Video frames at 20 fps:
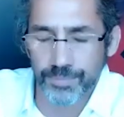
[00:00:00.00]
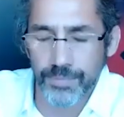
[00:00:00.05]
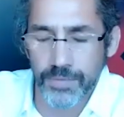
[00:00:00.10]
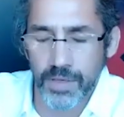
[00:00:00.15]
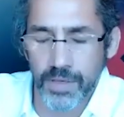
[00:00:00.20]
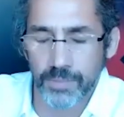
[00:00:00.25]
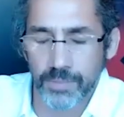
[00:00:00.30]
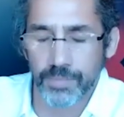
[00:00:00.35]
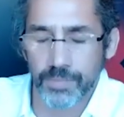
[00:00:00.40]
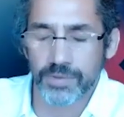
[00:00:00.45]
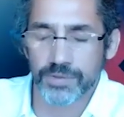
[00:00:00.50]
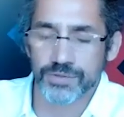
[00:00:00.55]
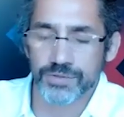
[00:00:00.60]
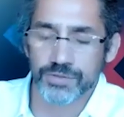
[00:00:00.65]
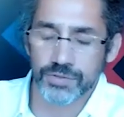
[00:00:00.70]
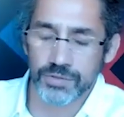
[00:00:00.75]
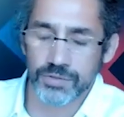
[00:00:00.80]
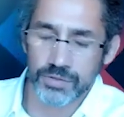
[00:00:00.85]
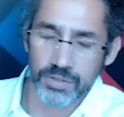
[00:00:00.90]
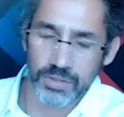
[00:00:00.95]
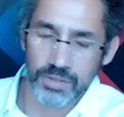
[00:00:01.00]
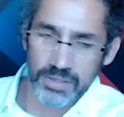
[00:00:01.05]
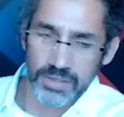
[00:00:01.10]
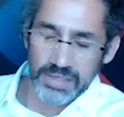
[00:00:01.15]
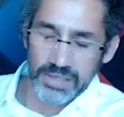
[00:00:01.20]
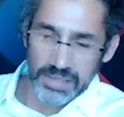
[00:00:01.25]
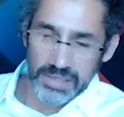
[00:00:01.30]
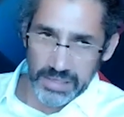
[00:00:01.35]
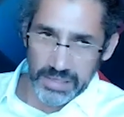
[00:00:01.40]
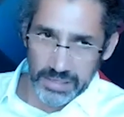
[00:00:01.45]
Understood.
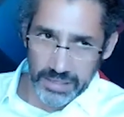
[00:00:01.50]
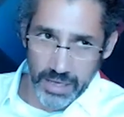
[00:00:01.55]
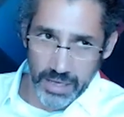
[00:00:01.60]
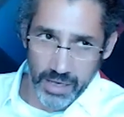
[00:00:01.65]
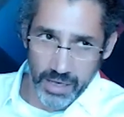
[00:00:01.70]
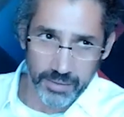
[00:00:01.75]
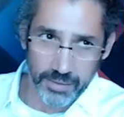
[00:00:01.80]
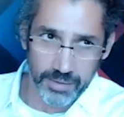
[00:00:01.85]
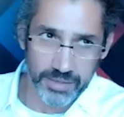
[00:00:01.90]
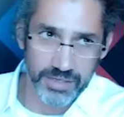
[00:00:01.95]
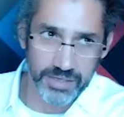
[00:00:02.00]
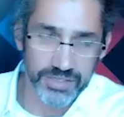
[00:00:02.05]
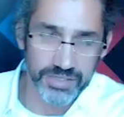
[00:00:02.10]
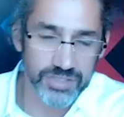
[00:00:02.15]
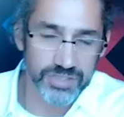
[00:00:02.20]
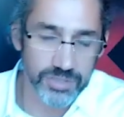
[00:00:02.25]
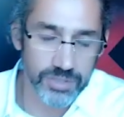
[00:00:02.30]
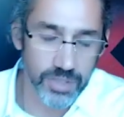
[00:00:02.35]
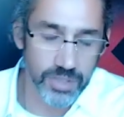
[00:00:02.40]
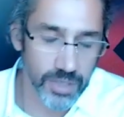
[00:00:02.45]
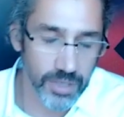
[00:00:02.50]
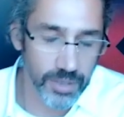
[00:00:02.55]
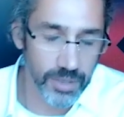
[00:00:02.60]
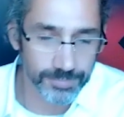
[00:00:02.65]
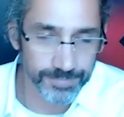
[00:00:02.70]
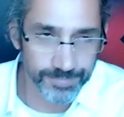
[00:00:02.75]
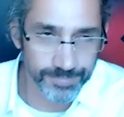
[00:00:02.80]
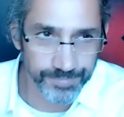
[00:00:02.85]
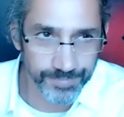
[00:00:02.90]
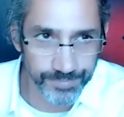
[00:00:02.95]
It is
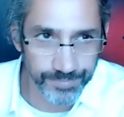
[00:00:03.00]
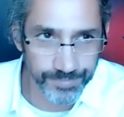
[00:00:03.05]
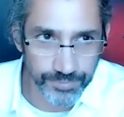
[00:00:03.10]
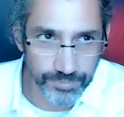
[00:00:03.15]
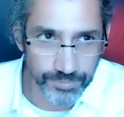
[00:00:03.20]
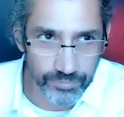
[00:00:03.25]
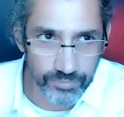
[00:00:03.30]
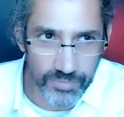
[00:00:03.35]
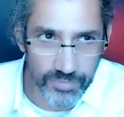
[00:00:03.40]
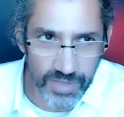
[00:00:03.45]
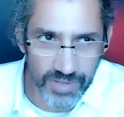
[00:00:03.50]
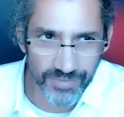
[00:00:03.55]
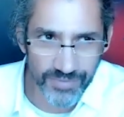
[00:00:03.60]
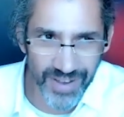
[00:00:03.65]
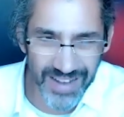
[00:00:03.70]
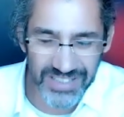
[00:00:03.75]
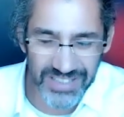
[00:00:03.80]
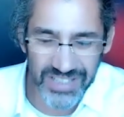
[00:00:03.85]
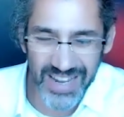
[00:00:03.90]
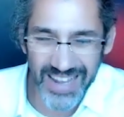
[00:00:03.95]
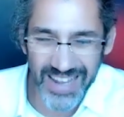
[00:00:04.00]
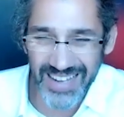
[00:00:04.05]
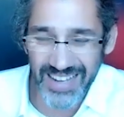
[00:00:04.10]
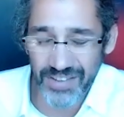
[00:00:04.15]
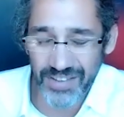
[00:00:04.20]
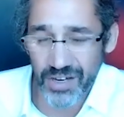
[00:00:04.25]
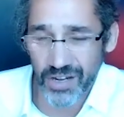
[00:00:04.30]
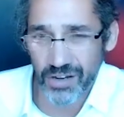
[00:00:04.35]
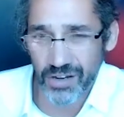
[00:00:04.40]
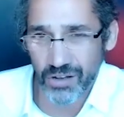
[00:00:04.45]
fascinating
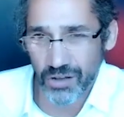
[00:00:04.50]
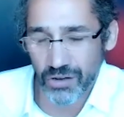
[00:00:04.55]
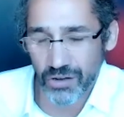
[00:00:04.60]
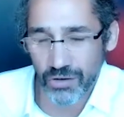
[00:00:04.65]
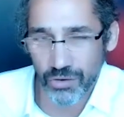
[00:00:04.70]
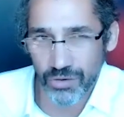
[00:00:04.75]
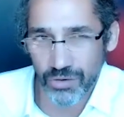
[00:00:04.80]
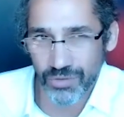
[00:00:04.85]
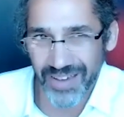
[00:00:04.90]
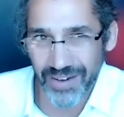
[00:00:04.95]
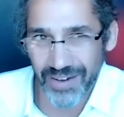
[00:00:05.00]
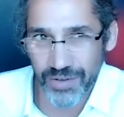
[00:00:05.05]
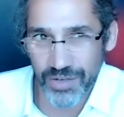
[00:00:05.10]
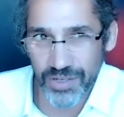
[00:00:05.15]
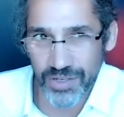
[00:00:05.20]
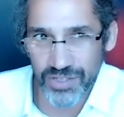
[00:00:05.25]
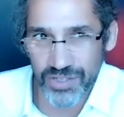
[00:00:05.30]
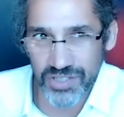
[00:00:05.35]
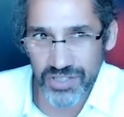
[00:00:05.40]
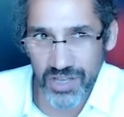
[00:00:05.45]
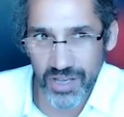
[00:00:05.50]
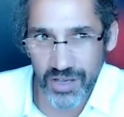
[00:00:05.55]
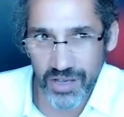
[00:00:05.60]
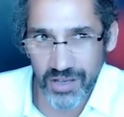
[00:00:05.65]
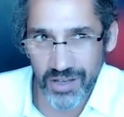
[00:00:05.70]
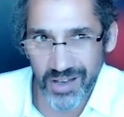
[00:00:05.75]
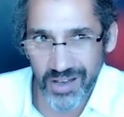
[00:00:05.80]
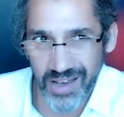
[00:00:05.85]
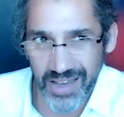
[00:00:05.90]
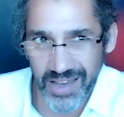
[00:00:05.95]
in a lot of areas,
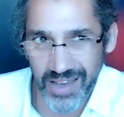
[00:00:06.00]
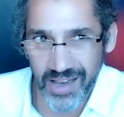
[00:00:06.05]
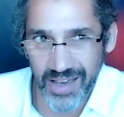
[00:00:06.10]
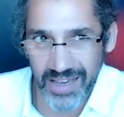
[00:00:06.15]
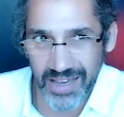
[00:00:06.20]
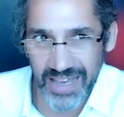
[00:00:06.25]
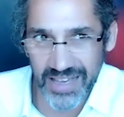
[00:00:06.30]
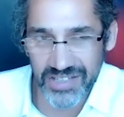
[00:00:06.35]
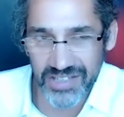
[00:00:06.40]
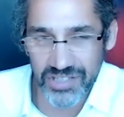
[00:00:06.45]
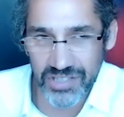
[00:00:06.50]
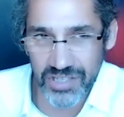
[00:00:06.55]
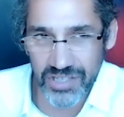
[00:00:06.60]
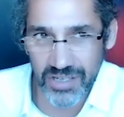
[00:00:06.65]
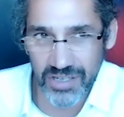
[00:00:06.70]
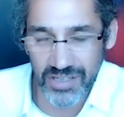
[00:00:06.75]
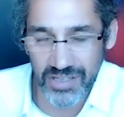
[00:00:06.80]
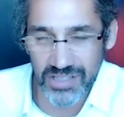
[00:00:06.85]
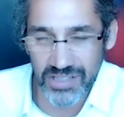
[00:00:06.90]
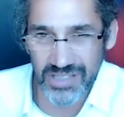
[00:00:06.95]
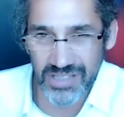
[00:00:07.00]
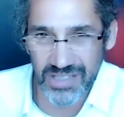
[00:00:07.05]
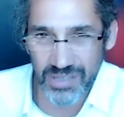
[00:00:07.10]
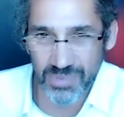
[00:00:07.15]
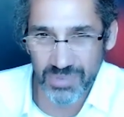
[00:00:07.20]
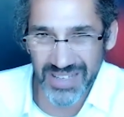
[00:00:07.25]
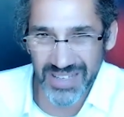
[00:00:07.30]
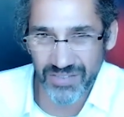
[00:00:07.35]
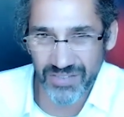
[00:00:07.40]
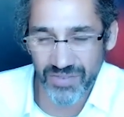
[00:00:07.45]
I guess, to
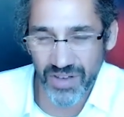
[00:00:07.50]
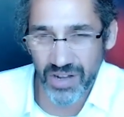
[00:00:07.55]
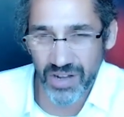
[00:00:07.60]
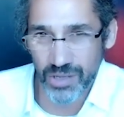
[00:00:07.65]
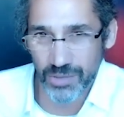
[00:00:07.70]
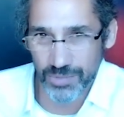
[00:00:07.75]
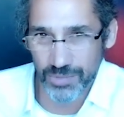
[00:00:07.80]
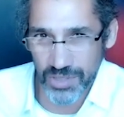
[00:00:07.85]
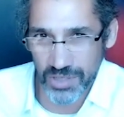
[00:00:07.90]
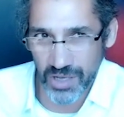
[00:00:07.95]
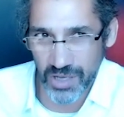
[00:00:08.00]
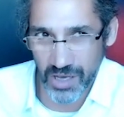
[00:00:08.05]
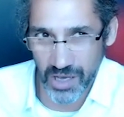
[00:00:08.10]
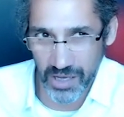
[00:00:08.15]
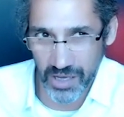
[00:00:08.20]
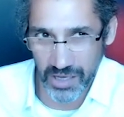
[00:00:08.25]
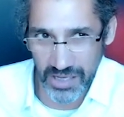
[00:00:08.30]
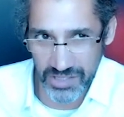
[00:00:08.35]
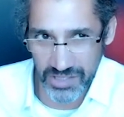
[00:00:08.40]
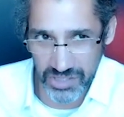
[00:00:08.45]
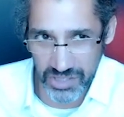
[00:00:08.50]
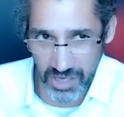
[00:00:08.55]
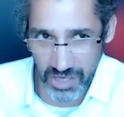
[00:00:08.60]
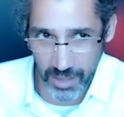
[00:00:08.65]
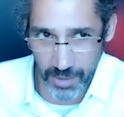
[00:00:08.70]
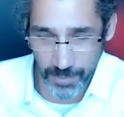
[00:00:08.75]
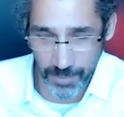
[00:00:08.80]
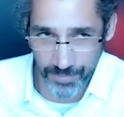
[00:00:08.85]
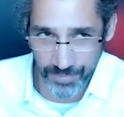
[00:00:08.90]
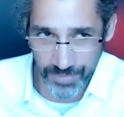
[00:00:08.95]
be developed, and I guess
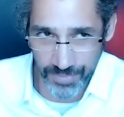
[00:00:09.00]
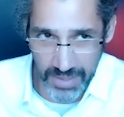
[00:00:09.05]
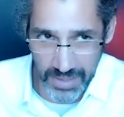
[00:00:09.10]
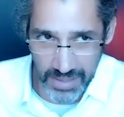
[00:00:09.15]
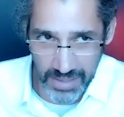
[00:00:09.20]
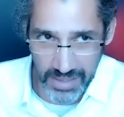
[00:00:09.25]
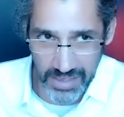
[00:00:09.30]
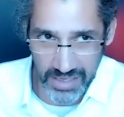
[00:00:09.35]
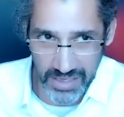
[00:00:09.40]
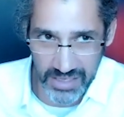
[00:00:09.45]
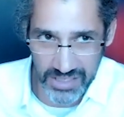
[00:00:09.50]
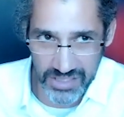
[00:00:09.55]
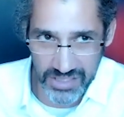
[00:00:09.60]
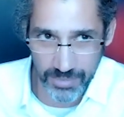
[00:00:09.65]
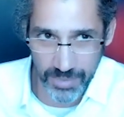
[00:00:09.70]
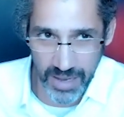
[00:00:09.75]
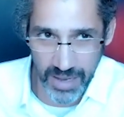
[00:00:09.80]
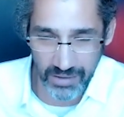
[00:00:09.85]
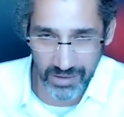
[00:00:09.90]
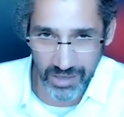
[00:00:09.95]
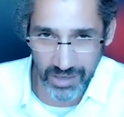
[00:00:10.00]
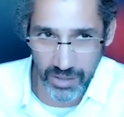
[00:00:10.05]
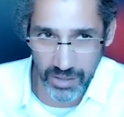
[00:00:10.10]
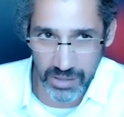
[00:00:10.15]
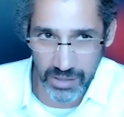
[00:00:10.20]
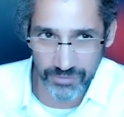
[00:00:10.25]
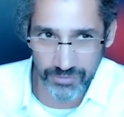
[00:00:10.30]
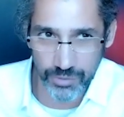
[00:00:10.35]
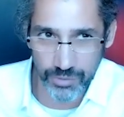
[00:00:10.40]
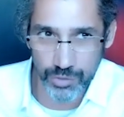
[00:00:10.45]
it is about
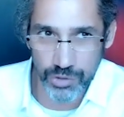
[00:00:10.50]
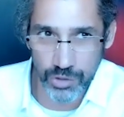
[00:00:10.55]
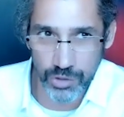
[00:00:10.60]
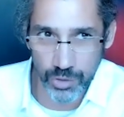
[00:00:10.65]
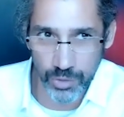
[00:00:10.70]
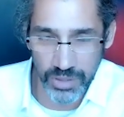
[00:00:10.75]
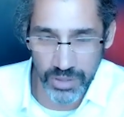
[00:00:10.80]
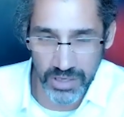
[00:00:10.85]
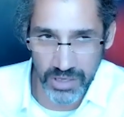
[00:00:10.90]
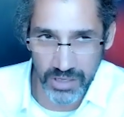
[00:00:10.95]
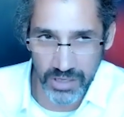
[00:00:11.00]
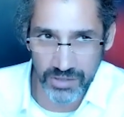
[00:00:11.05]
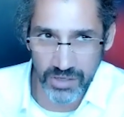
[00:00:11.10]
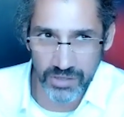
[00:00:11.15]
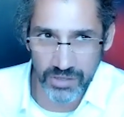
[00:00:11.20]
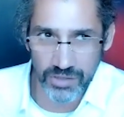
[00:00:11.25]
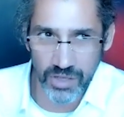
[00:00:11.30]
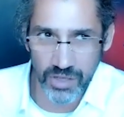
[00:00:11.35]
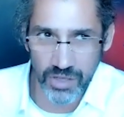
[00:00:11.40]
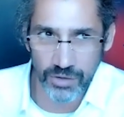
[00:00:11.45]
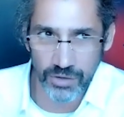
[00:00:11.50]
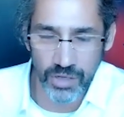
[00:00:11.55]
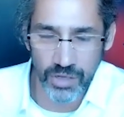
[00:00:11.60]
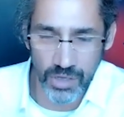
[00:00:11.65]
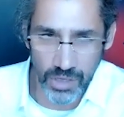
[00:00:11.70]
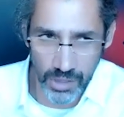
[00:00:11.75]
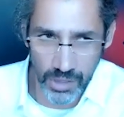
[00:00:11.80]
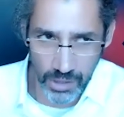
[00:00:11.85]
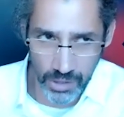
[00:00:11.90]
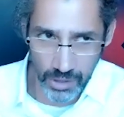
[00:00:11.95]
learning through doing, and
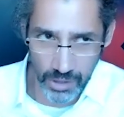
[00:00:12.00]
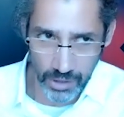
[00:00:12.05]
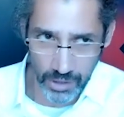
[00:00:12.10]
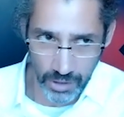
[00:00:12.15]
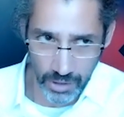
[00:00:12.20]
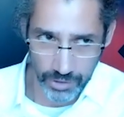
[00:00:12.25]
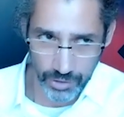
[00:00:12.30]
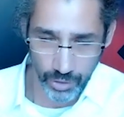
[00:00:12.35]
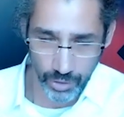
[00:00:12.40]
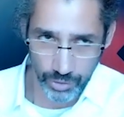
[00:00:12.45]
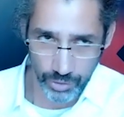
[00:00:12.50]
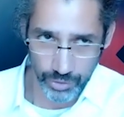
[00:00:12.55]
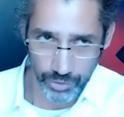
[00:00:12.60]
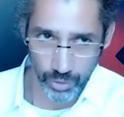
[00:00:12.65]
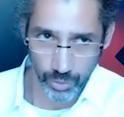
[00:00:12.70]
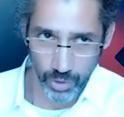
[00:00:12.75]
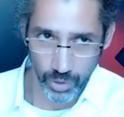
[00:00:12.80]
you're